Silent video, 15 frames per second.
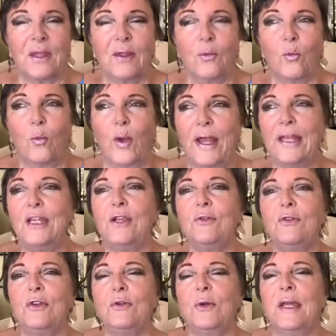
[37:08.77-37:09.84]
when you
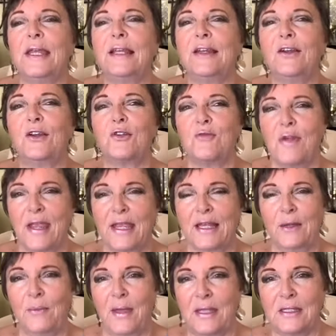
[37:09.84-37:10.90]
do healing on a regular
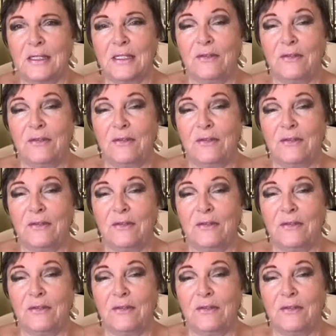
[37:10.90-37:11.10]
basis,